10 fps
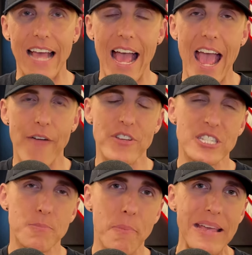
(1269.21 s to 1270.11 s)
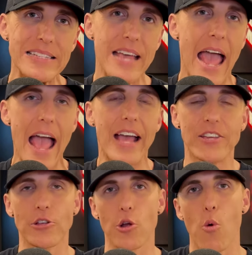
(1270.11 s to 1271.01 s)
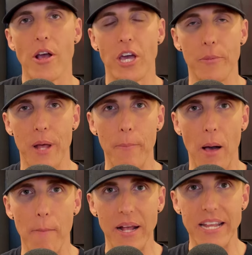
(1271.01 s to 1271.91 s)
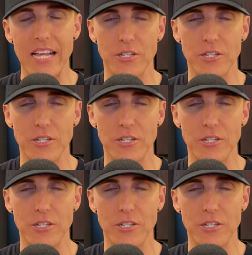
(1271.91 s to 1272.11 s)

I have a spectacular one coming up on Monday,